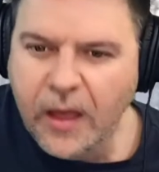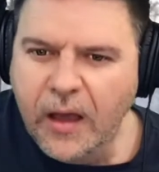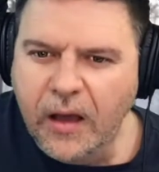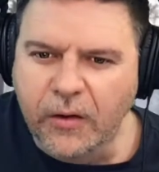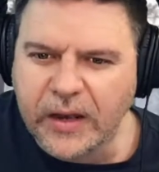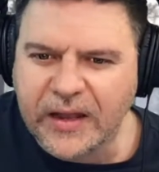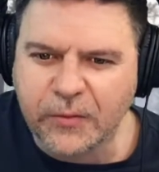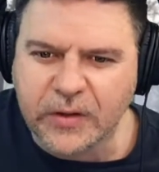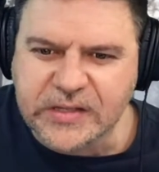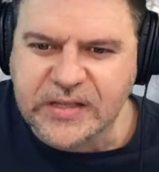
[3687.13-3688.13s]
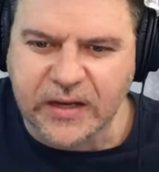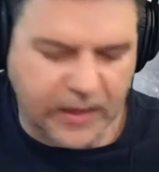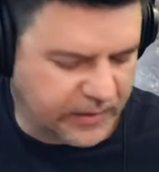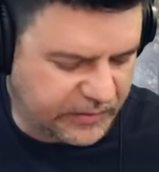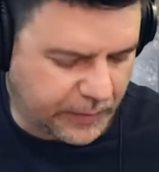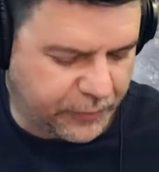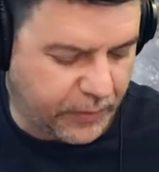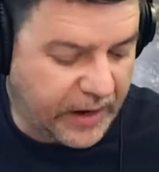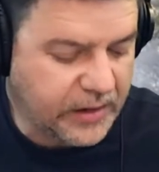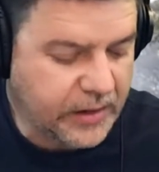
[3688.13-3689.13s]
Oh, Elena wants Can't Stop the
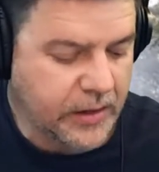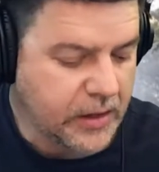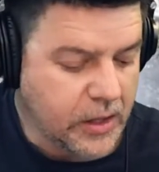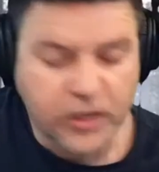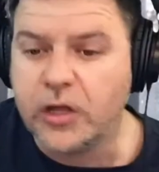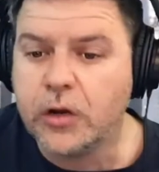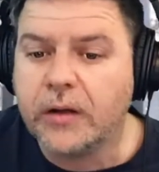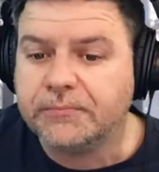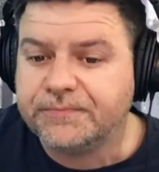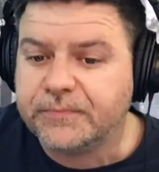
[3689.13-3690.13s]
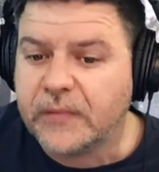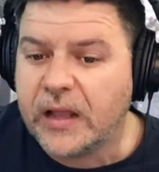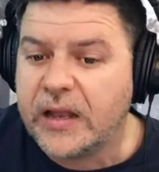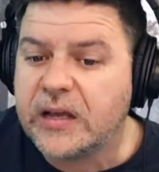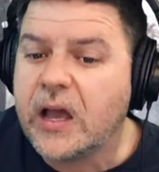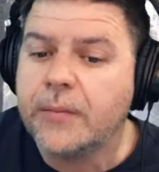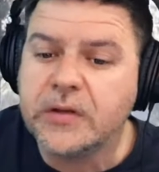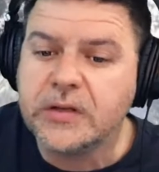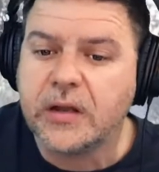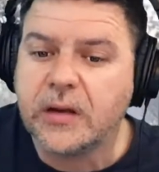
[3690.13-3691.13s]
Rain. You know what, Elena, come
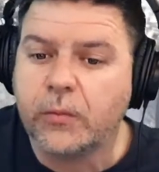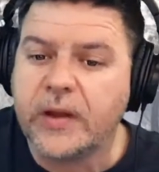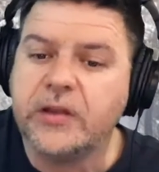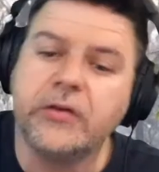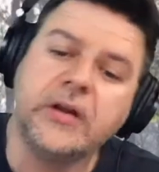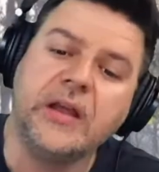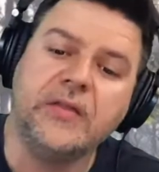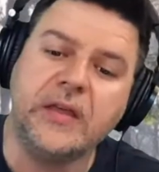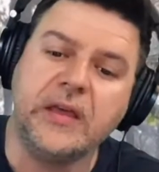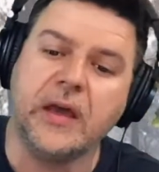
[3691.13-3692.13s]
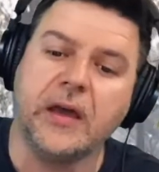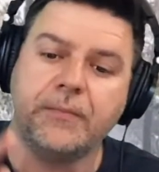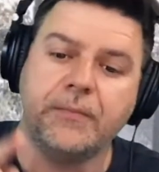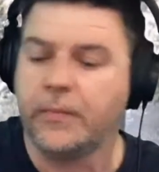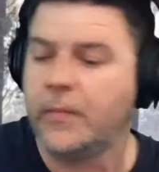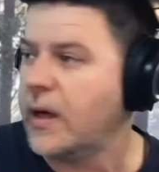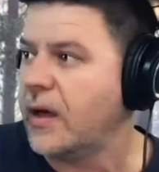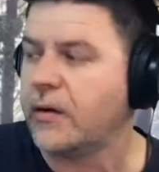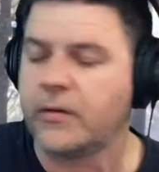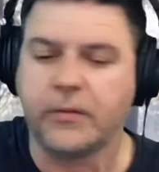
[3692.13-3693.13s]
and, when you're in the,
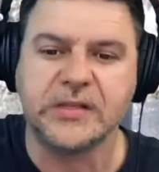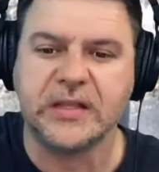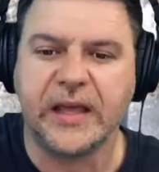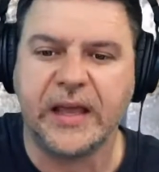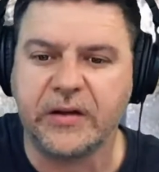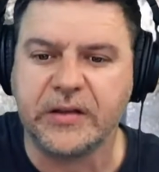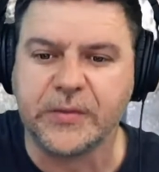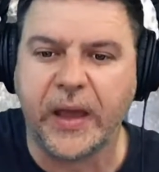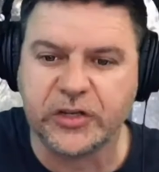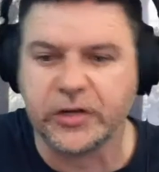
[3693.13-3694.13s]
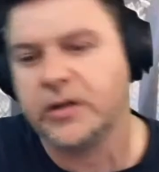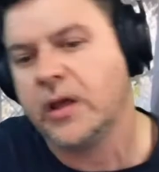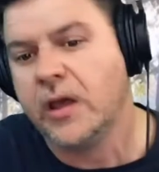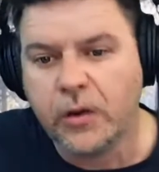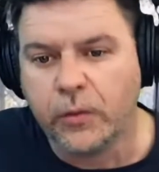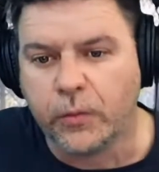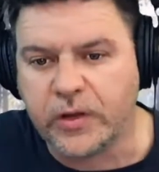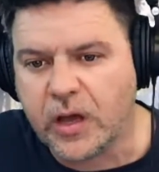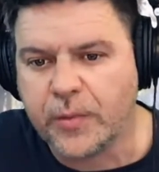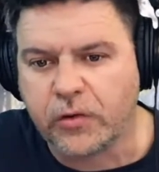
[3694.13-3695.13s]
because Elena is a patron, when
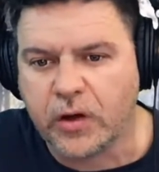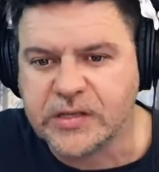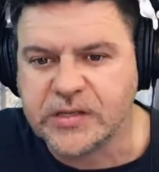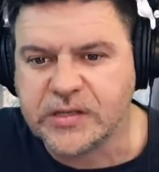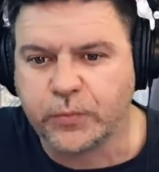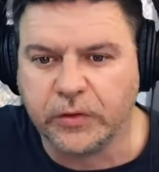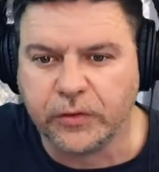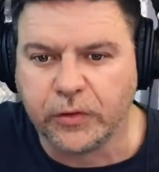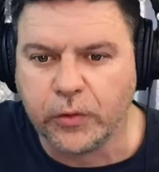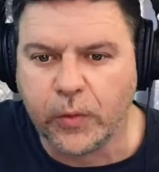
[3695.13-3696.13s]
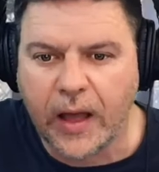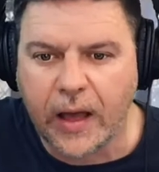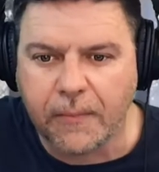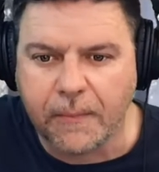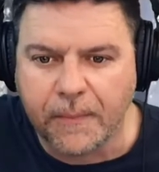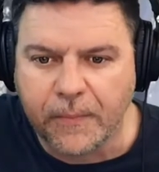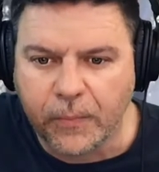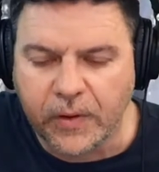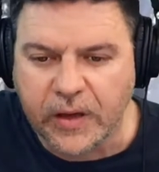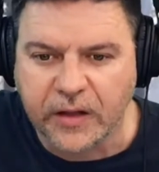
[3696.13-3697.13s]
you come across, we will do
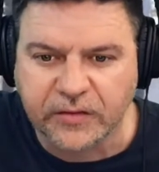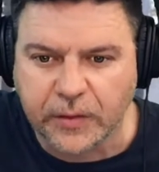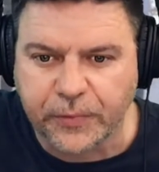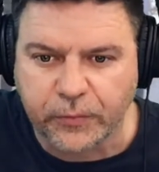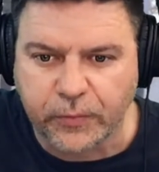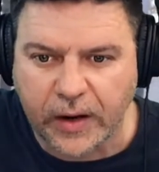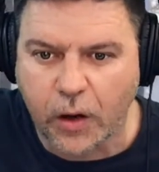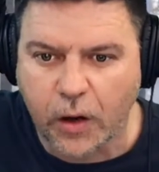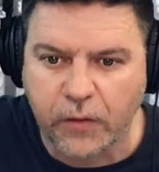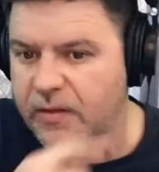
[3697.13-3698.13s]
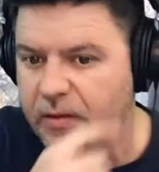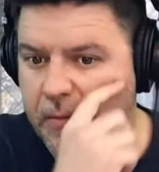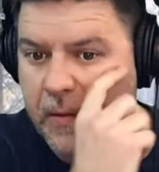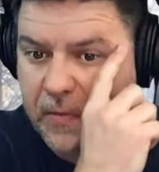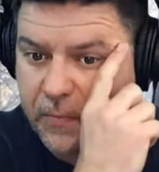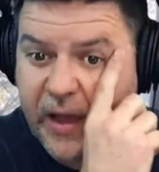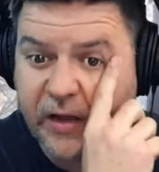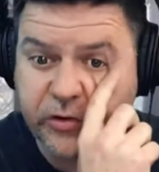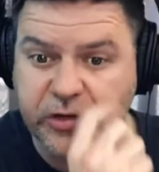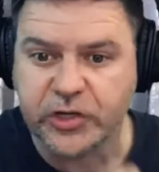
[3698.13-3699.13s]
Can't Stop the Rain over in the
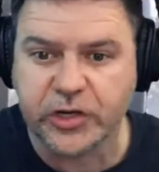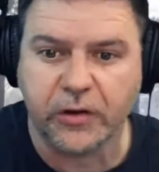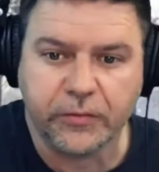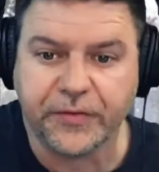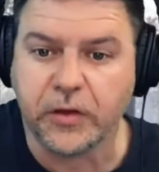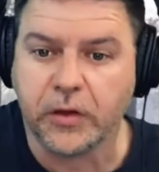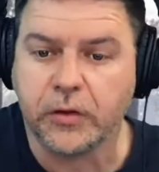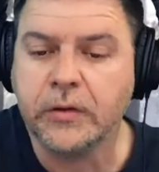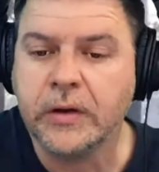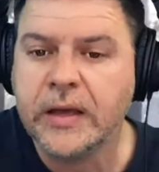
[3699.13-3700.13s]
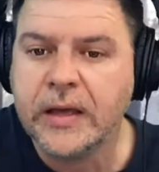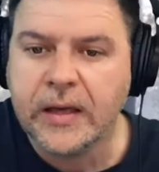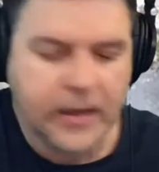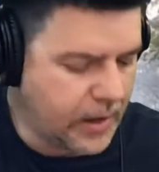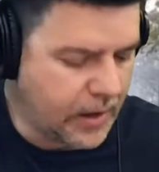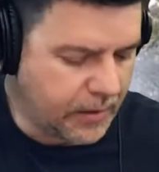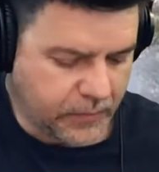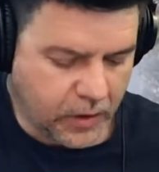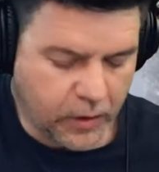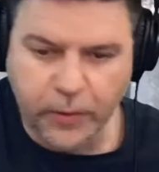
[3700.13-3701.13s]
patron show for you.
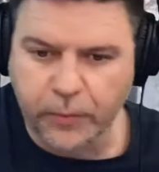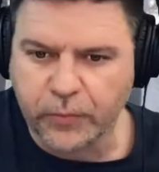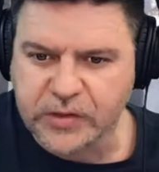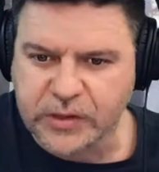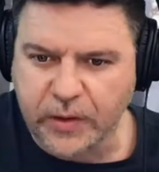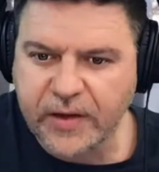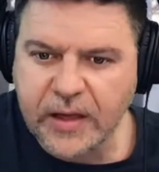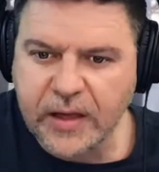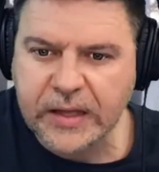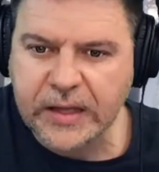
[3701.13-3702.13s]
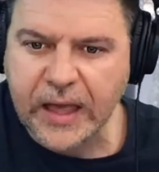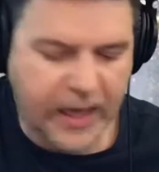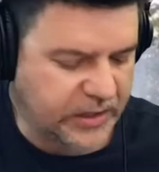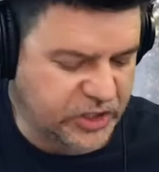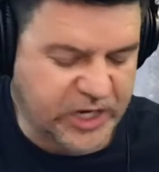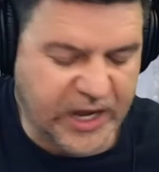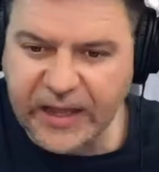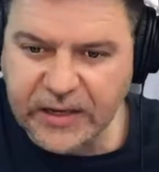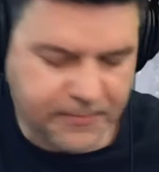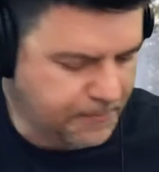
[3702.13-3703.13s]
No problem whatsoever. And Jane,